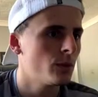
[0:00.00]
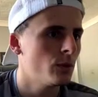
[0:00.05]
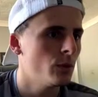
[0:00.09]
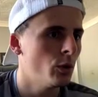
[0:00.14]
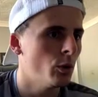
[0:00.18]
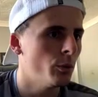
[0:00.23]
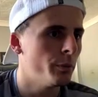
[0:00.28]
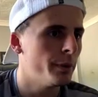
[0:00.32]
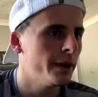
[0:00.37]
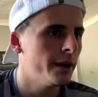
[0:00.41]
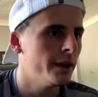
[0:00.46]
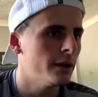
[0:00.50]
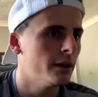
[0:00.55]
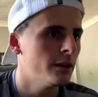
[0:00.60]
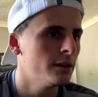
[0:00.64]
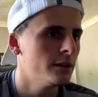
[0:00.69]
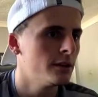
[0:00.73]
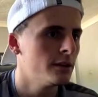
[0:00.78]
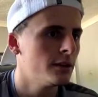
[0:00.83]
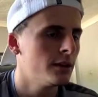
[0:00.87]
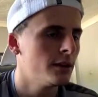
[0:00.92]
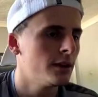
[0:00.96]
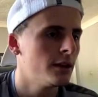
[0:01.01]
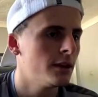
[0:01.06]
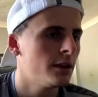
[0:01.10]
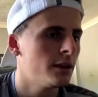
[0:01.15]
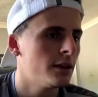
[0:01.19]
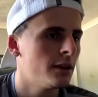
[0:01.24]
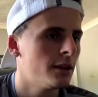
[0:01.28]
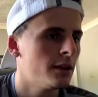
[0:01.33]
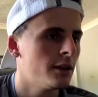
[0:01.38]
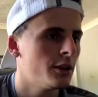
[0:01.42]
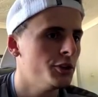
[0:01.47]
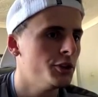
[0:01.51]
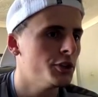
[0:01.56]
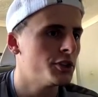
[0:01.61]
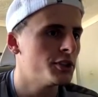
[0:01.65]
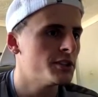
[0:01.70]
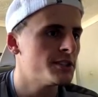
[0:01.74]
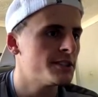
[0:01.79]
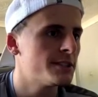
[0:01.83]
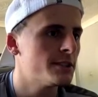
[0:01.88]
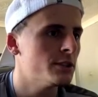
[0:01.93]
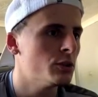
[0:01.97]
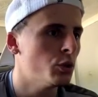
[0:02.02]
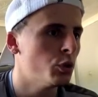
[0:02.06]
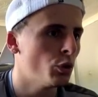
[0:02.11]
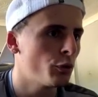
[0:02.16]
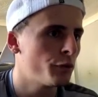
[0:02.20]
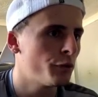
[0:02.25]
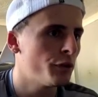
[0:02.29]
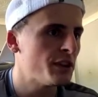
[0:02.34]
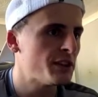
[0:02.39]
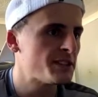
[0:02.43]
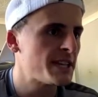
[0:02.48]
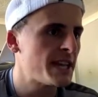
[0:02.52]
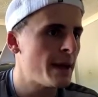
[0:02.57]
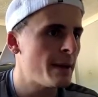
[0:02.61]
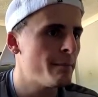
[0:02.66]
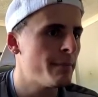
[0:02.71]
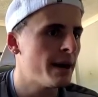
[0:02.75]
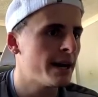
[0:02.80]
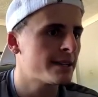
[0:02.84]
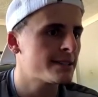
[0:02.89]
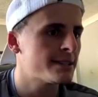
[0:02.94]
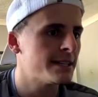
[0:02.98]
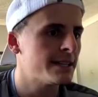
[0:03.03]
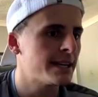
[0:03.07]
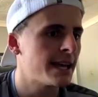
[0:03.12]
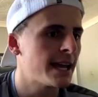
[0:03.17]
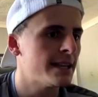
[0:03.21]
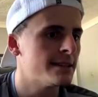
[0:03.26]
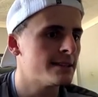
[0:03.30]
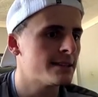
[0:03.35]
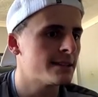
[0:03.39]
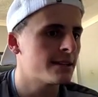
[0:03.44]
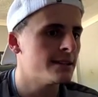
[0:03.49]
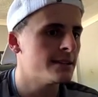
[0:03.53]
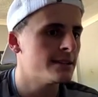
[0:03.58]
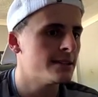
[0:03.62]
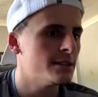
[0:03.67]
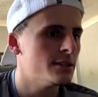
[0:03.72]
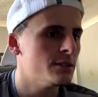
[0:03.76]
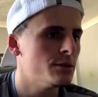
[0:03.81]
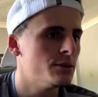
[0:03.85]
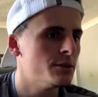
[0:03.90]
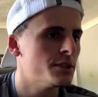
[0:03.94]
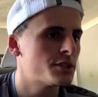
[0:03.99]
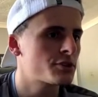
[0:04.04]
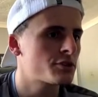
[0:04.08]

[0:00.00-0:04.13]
up here, you can look for the same pattern again to continue this